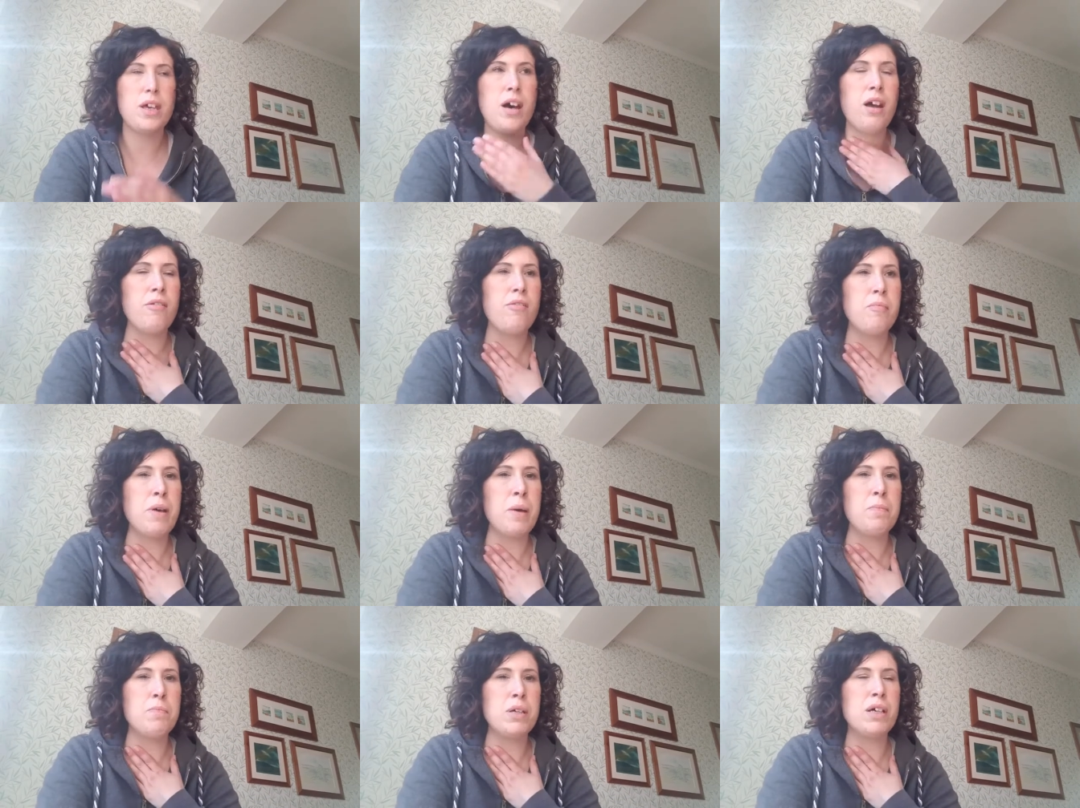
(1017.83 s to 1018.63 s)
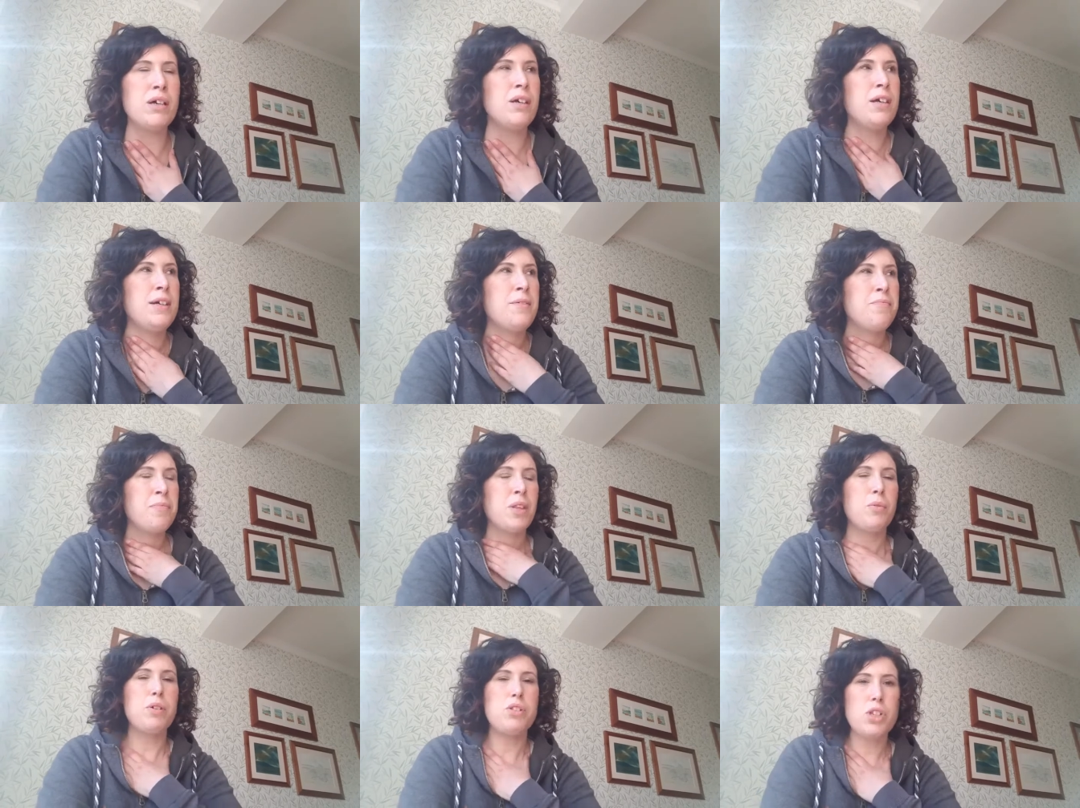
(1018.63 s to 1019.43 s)
I remember
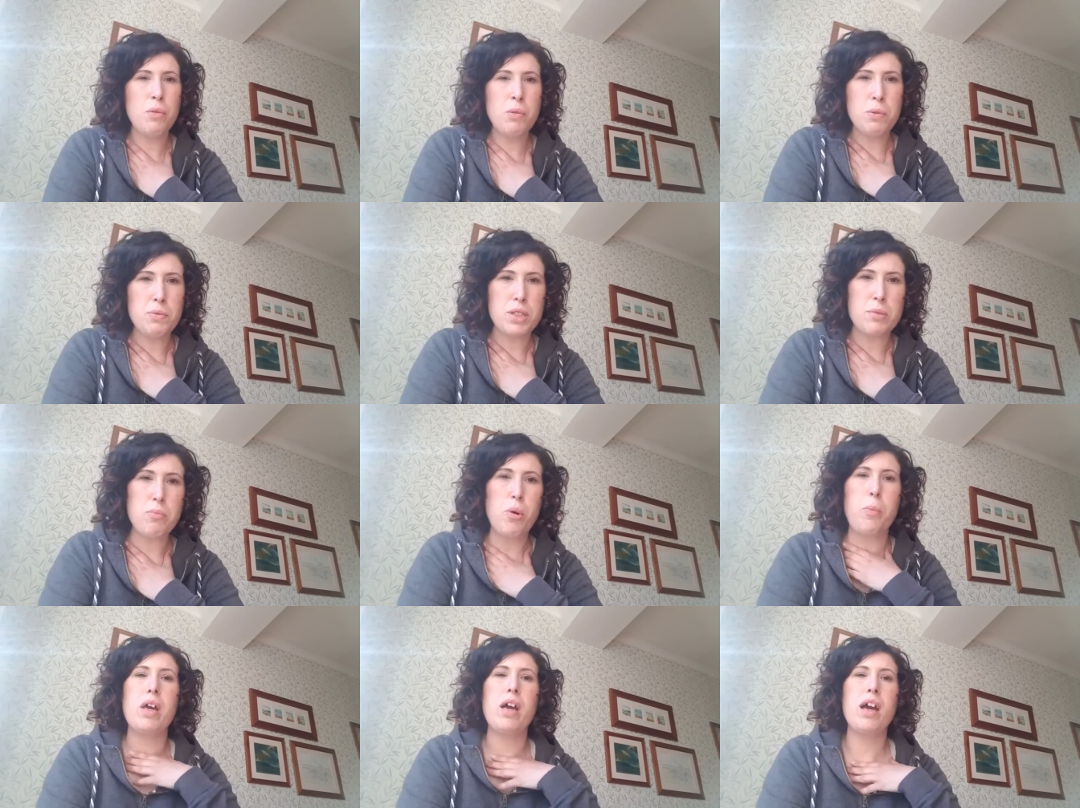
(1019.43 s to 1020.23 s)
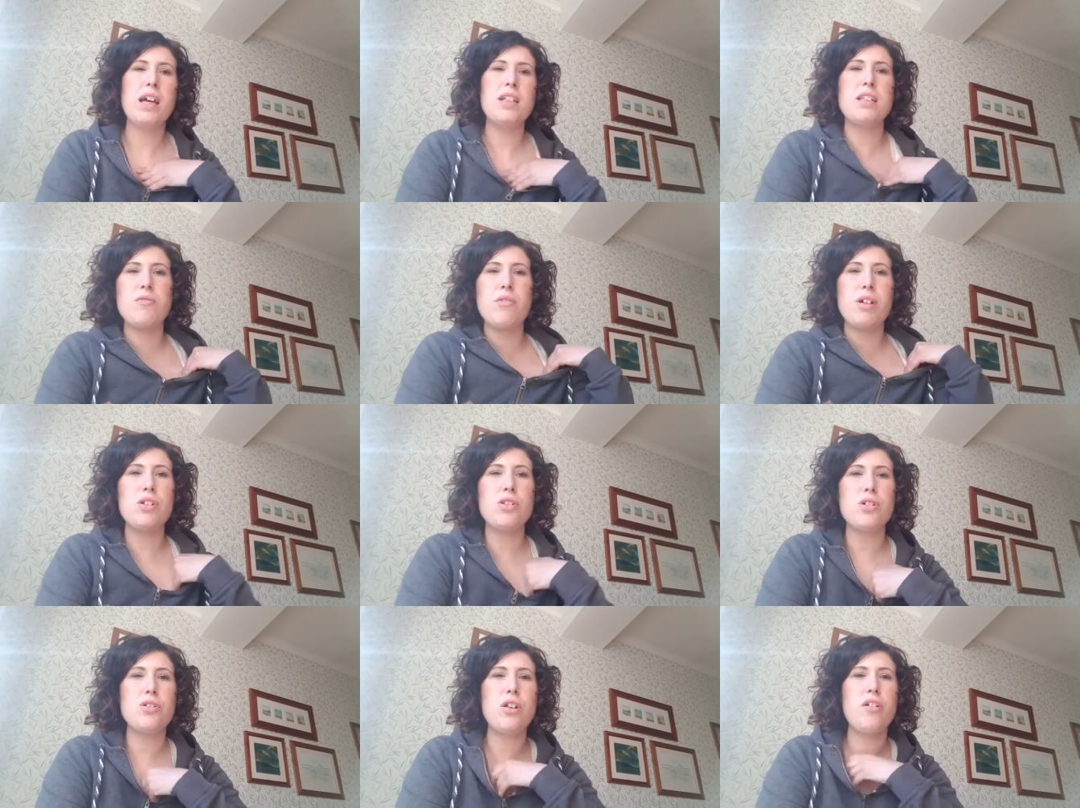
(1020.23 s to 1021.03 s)
when Joey was a puppy, I had
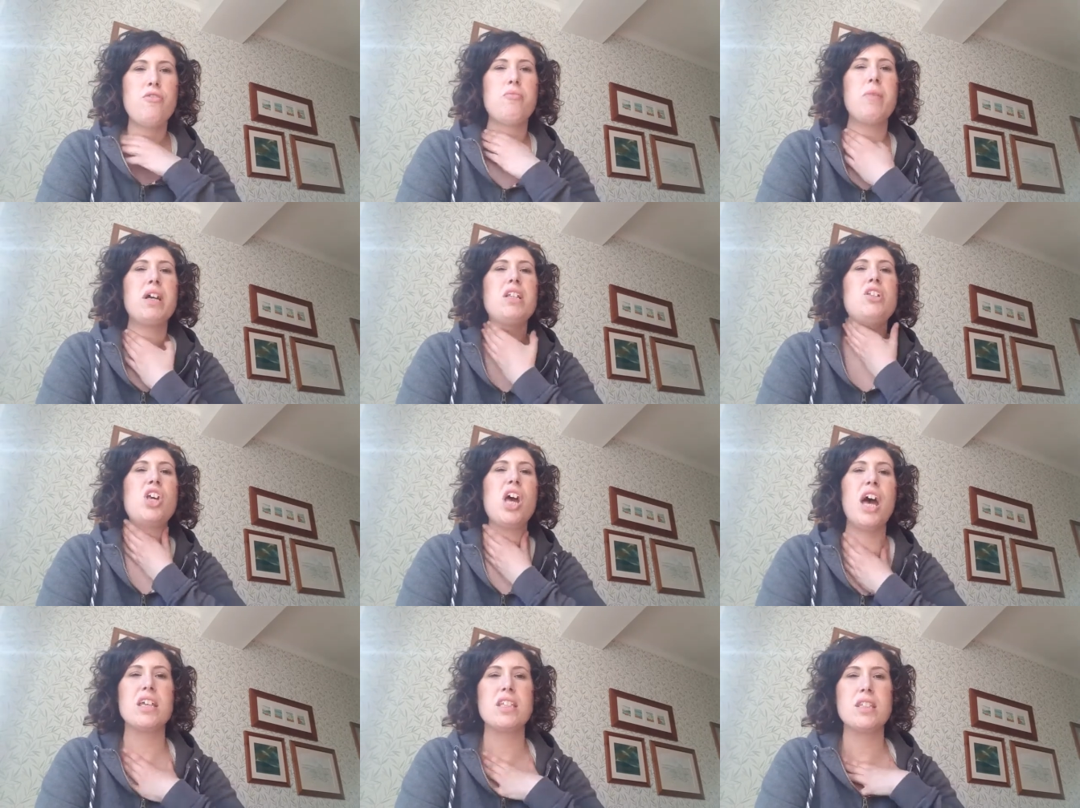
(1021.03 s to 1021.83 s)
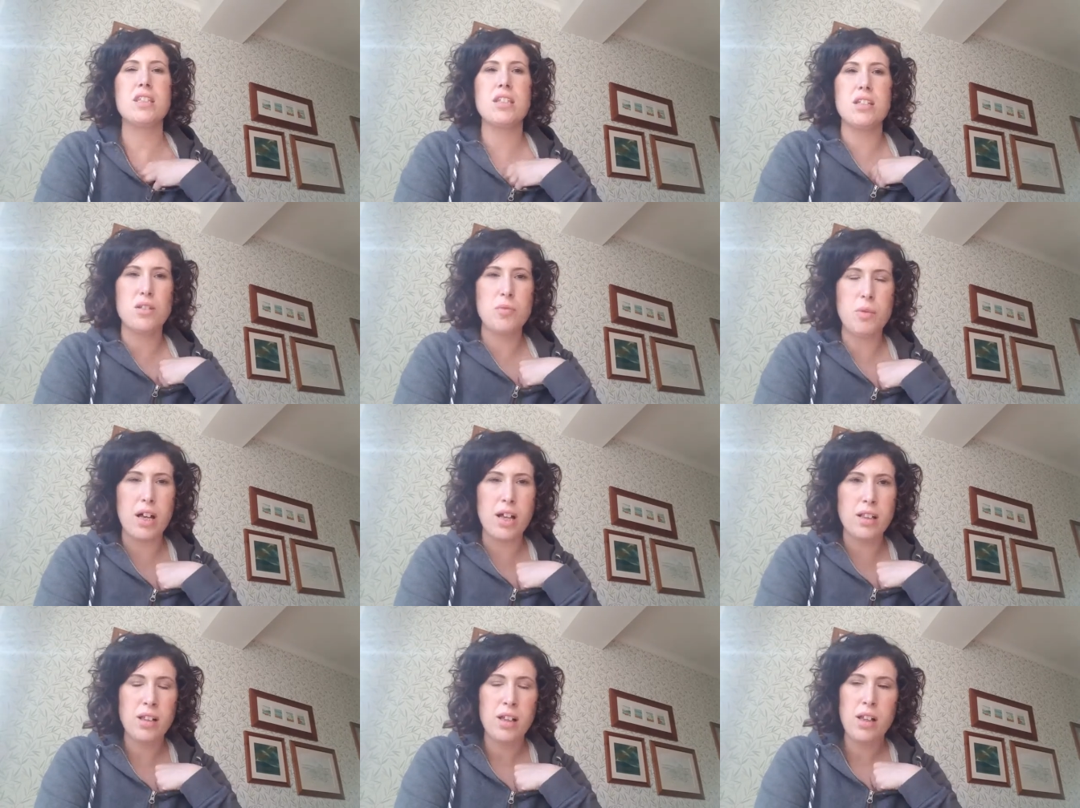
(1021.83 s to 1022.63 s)
scratches all over my chest as
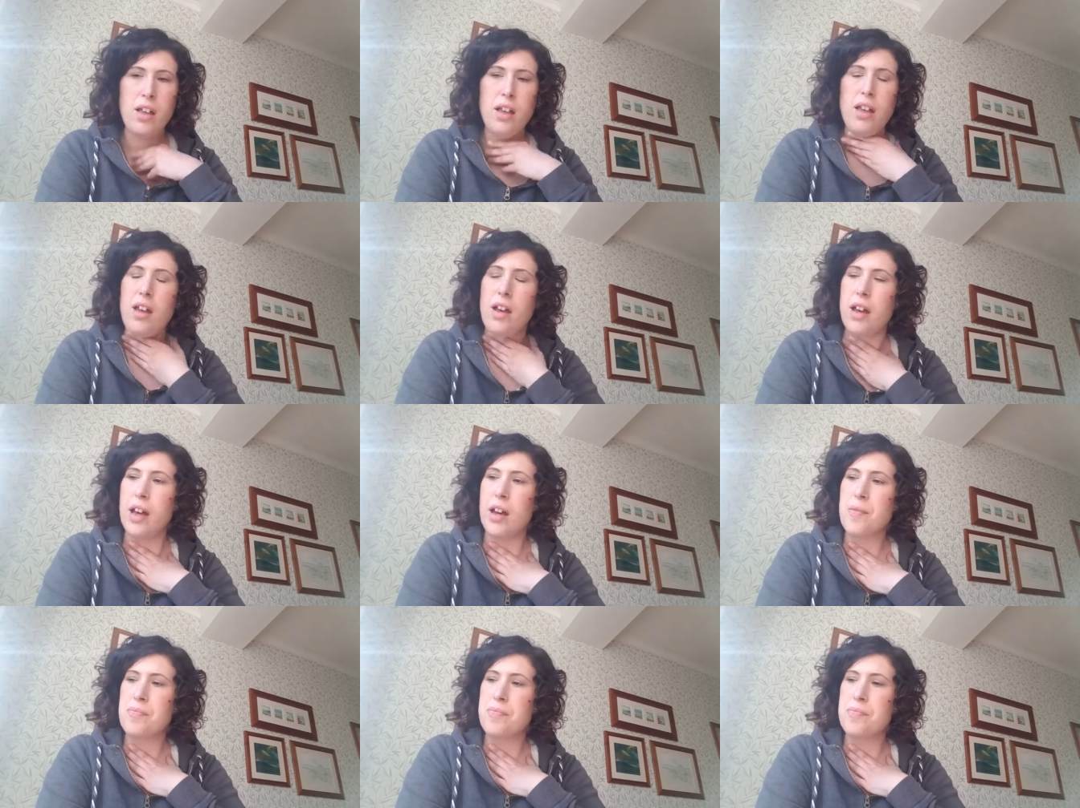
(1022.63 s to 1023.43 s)
well. And